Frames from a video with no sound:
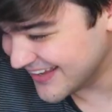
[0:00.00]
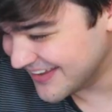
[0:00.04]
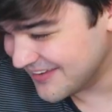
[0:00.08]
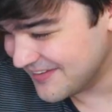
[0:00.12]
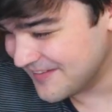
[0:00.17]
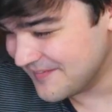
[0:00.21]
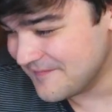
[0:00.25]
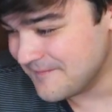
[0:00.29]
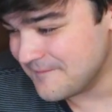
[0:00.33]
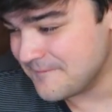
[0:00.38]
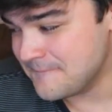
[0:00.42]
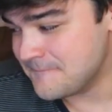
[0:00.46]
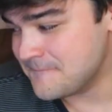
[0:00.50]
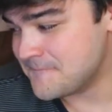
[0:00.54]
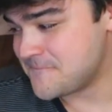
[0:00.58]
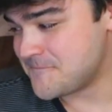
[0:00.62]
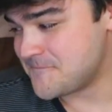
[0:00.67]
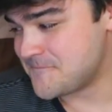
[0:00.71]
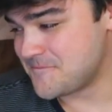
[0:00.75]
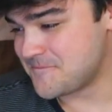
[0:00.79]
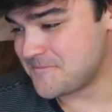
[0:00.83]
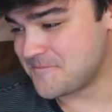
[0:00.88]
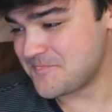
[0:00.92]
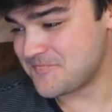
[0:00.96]
also,
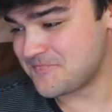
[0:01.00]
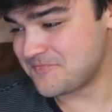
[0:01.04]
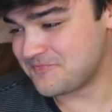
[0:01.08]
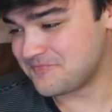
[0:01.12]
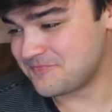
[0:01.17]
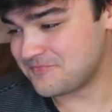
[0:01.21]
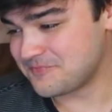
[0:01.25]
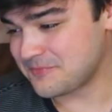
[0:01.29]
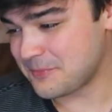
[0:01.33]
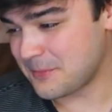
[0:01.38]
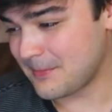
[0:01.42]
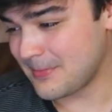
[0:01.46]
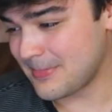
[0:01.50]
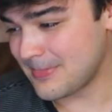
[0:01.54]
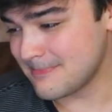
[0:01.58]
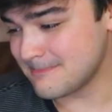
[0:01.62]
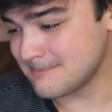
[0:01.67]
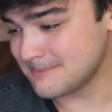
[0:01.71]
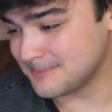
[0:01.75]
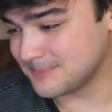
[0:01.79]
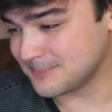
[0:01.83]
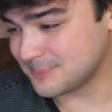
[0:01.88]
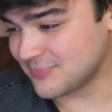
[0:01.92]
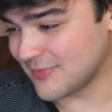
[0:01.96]
congratulations, that was
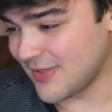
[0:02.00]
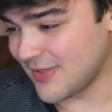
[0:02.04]
good.